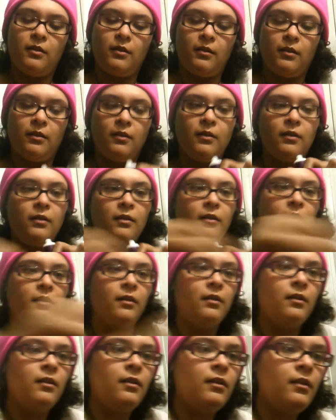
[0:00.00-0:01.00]

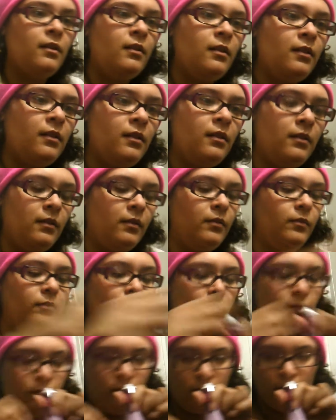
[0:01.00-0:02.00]

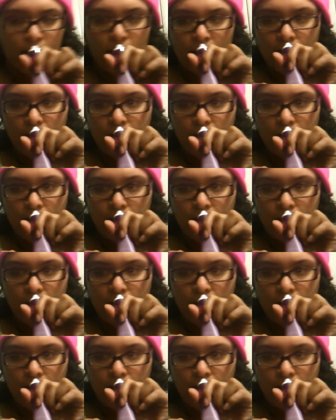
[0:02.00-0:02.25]
Nothing is said.